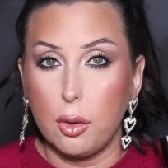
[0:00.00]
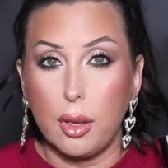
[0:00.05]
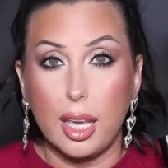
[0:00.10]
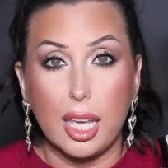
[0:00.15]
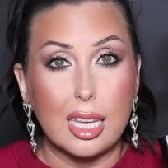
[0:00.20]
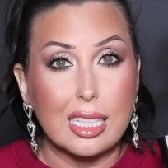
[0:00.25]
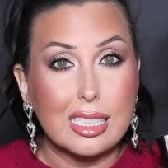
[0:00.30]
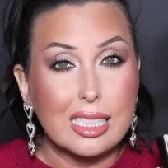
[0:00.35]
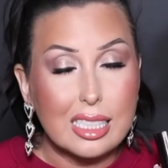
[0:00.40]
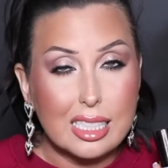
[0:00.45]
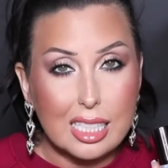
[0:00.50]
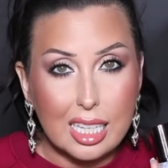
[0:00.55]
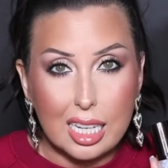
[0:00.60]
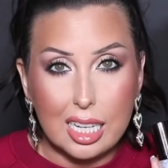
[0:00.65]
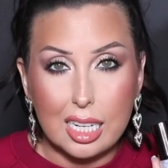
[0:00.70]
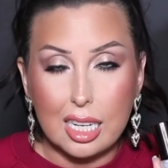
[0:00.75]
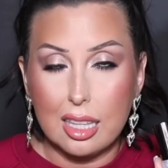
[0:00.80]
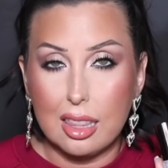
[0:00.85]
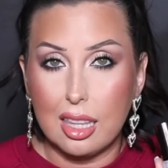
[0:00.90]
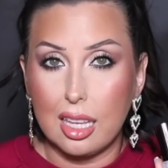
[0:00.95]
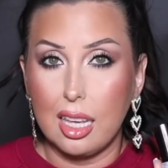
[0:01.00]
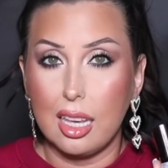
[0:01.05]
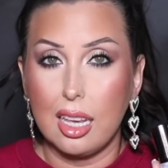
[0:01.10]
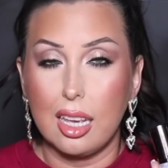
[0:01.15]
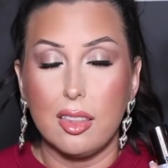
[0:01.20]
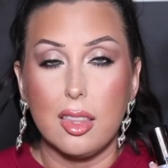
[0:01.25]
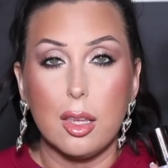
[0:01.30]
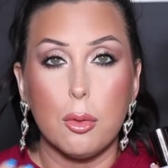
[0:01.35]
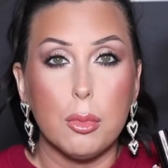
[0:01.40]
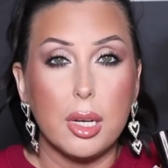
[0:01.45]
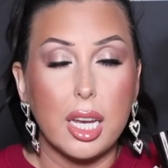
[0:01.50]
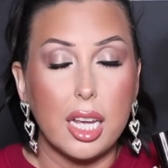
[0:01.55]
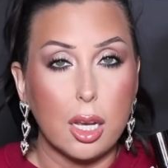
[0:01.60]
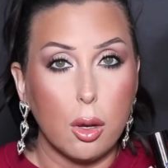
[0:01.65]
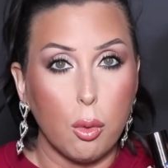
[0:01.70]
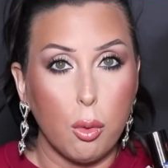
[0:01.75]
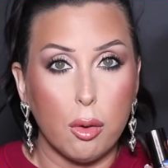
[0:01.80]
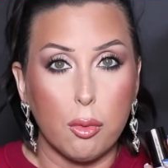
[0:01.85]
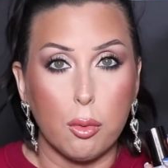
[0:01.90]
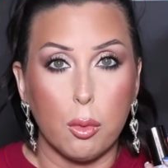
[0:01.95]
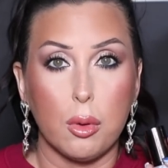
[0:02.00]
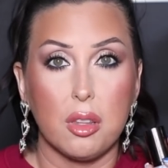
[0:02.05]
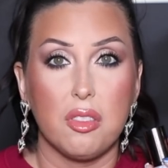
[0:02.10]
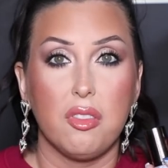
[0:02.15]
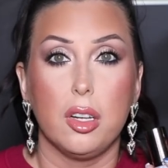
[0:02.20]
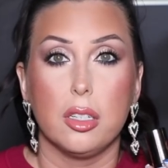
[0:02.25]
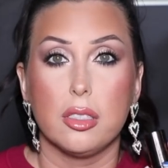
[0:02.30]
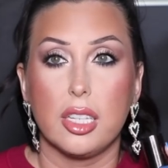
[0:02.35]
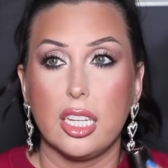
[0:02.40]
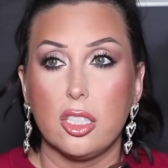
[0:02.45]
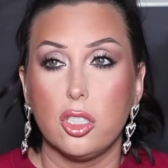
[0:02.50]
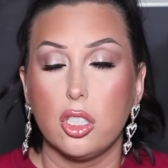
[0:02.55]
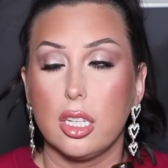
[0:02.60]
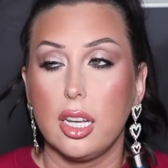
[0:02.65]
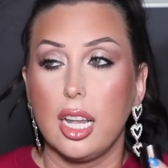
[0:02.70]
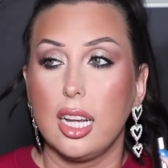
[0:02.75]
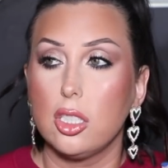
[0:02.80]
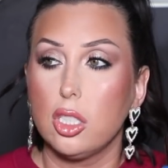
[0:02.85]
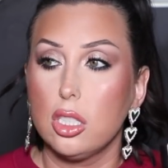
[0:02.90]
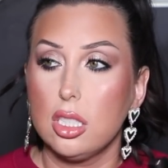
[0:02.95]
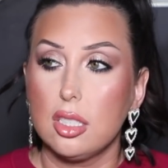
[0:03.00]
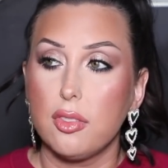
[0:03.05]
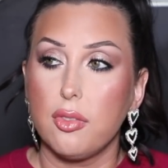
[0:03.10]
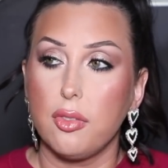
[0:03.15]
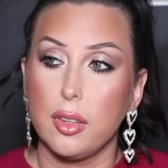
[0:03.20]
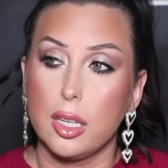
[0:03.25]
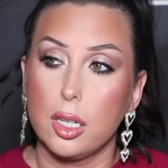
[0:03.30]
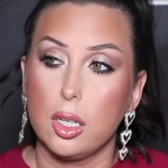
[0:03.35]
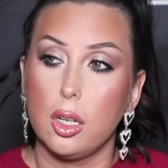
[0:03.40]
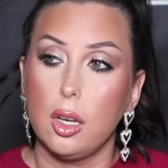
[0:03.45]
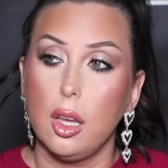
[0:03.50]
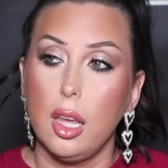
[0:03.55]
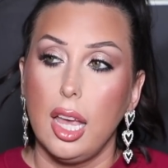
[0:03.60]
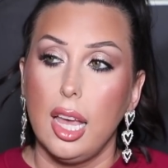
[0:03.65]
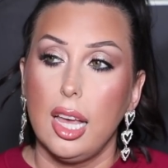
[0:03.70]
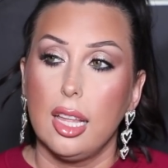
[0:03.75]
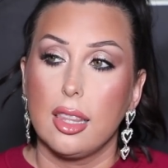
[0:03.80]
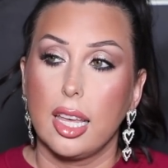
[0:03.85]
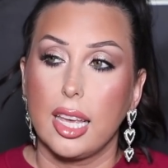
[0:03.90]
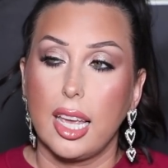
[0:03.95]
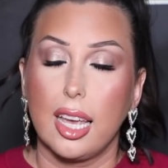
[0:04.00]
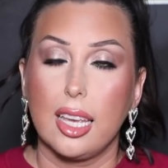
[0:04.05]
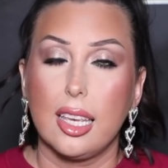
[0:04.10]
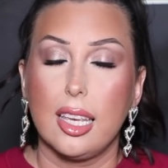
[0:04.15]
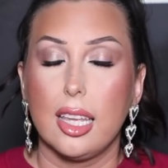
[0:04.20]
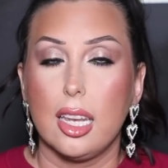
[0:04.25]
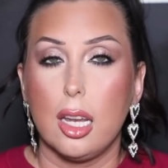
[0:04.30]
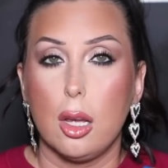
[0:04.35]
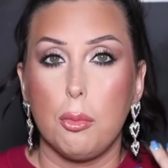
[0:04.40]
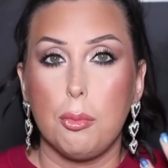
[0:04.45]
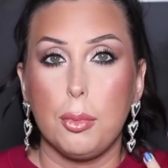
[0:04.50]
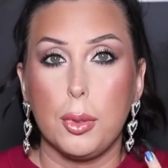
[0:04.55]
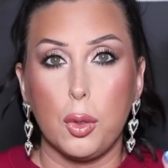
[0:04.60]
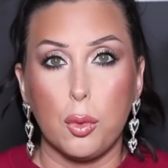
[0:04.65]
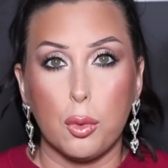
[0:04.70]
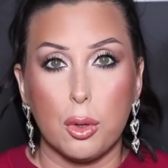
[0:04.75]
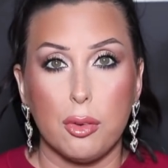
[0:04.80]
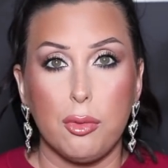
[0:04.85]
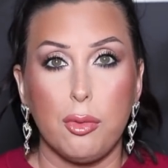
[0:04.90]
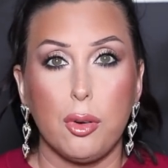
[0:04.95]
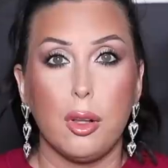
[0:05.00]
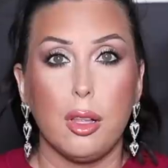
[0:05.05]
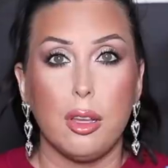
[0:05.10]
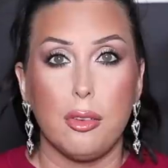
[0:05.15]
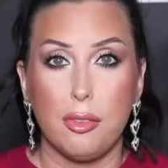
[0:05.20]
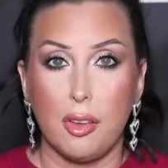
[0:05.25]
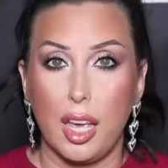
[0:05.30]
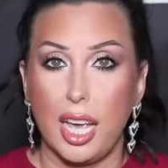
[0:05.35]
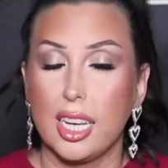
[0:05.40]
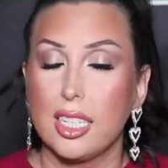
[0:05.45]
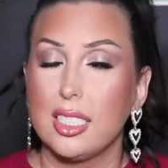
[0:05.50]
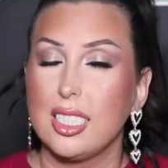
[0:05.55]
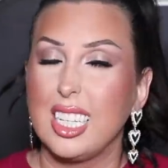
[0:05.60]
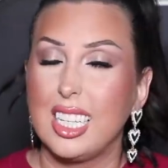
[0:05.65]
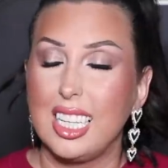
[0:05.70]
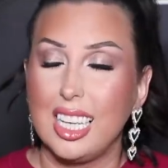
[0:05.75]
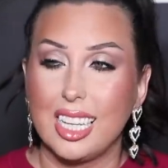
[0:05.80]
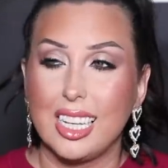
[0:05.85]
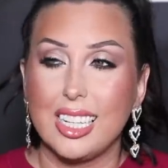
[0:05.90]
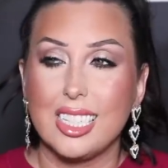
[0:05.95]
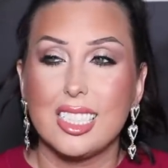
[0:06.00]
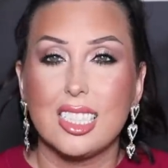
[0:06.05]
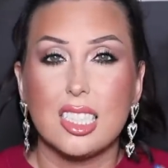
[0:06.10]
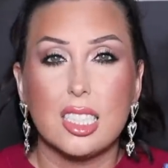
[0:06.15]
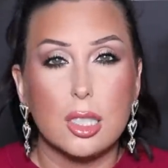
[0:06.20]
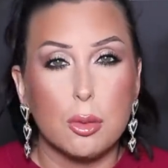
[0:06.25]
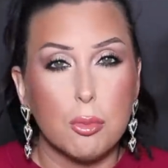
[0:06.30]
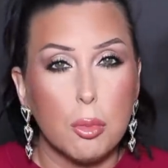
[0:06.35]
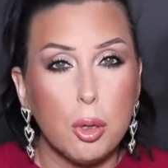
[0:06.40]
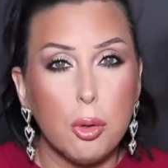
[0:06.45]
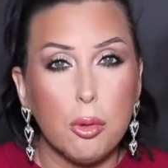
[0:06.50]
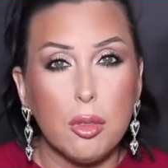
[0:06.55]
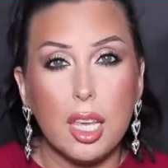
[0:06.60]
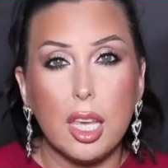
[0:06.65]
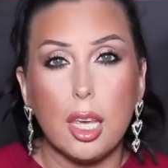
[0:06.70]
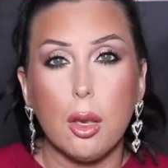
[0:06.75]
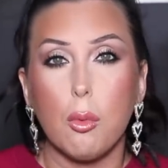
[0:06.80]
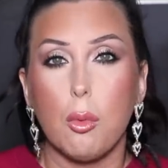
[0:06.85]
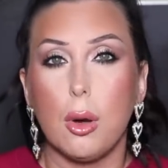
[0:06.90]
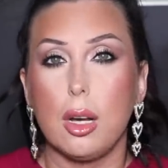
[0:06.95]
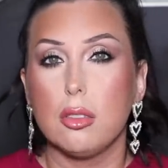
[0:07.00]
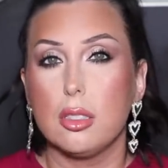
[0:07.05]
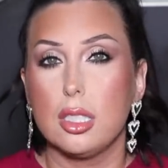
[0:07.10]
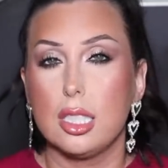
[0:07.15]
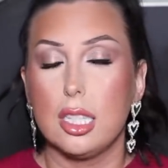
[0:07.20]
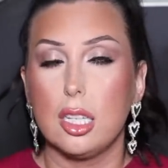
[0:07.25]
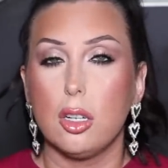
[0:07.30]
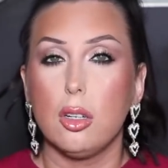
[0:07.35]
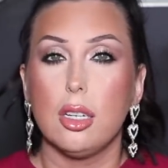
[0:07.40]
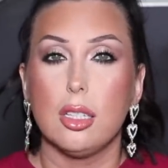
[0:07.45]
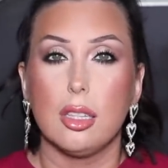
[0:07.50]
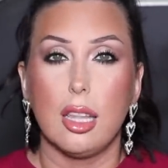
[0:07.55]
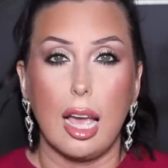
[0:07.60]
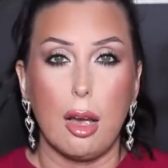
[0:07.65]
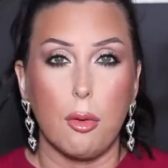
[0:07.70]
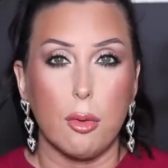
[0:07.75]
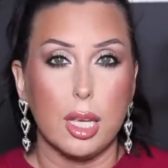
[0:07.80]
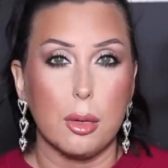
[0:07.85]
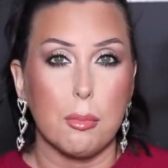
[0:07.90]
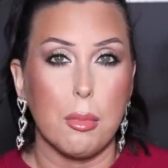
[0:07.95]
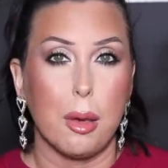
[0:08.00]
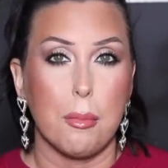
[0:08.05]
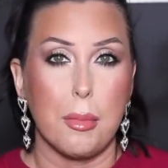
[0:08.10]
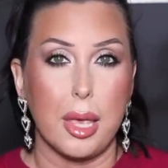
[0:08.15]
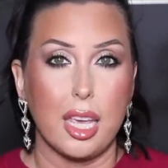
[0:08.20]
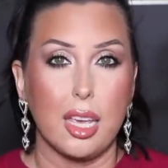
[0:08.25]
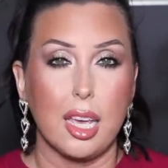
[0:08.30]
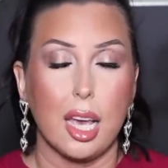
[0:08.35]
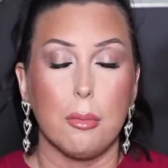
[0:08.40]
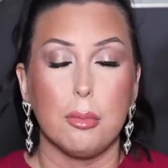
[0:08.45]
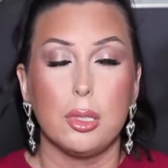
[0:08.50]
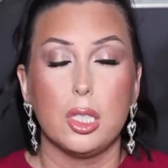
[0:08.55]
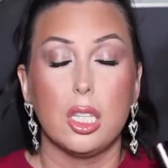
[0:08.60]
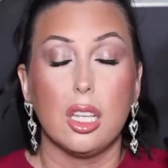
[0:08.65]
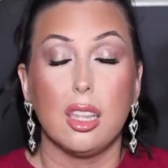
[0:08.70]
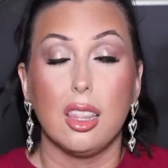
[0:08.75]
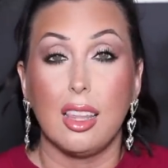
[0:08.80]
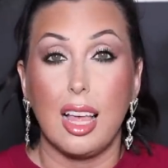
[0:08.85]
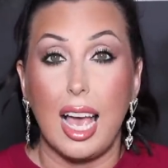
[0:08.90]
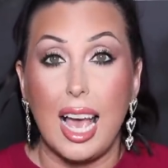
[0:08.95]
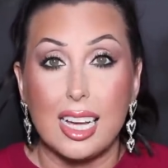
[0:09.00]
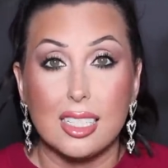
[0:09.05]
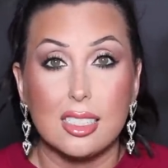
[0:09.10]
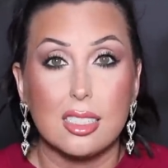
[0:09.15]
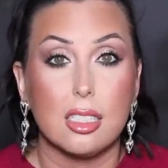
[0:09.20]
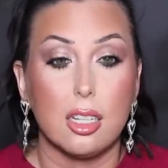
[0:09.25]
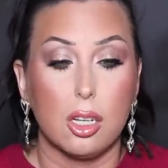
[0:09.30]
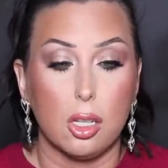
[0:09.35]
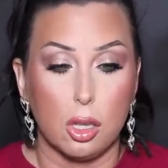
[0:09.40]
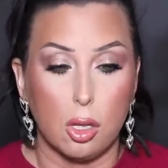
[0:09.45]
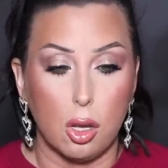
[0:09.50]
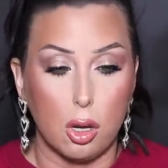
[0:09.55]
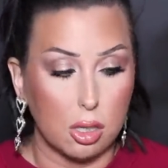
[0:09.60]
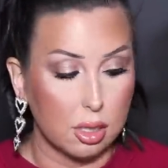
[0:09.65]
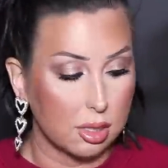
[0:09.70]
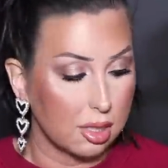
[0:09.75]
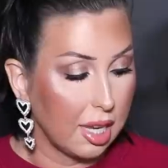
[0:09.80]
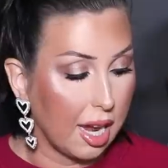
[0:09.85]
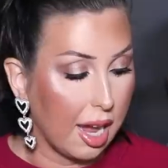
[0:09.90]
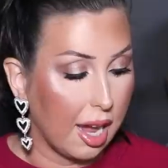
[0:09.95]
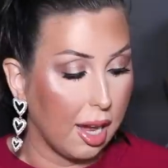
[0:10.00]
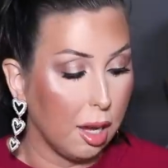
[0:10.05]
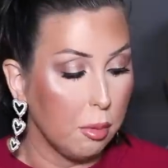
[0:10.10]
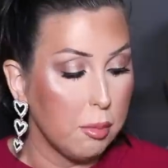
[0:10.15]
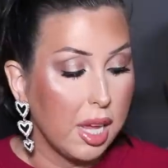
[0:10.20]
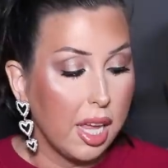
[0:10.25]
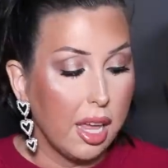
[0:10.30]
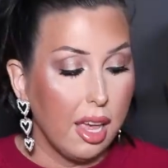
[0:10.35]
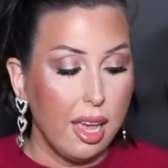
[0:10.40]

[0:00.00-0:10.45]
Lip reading: You can't see anything. And then when I go over with foundation, I just feel like I get a beautiful effect. Again, it's smoothing while still allowing my makeup to last a long time.